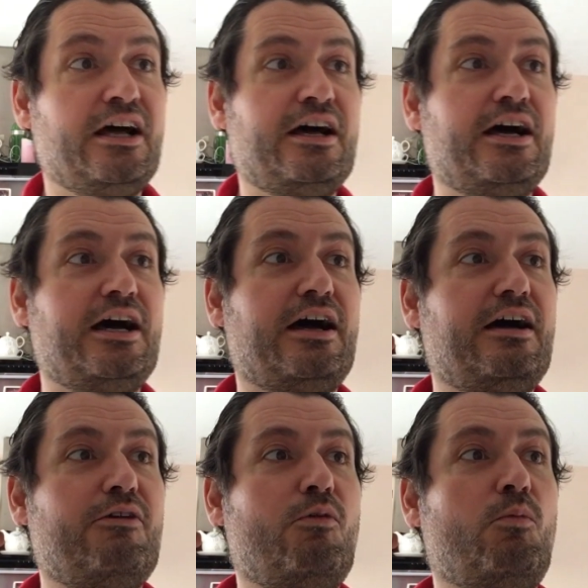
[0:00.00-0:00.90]

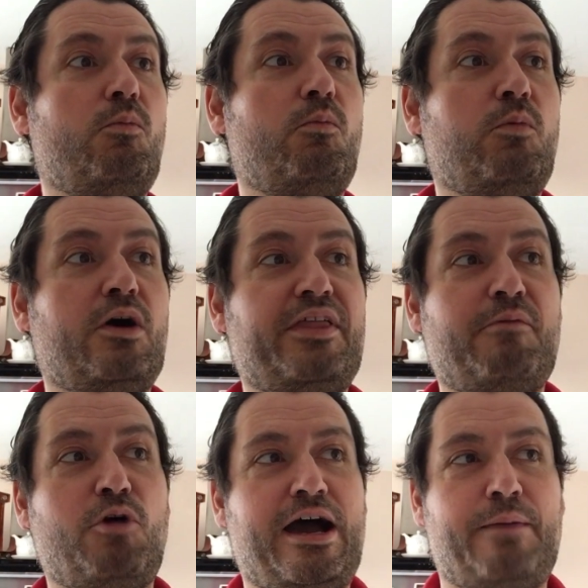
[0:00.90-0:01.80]
Well,
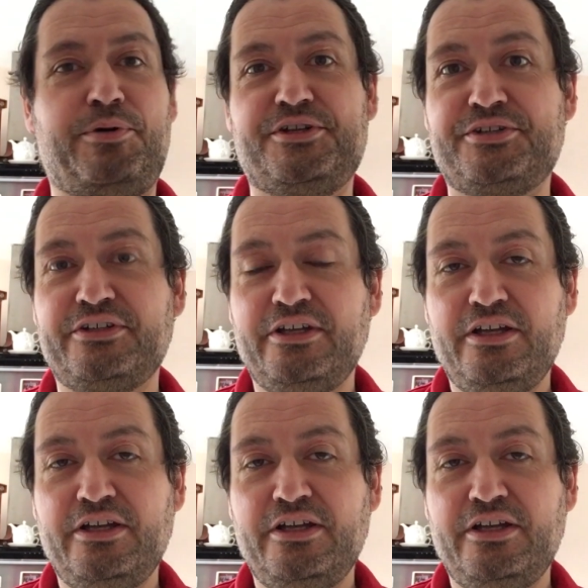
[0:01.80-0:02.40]
then what happened?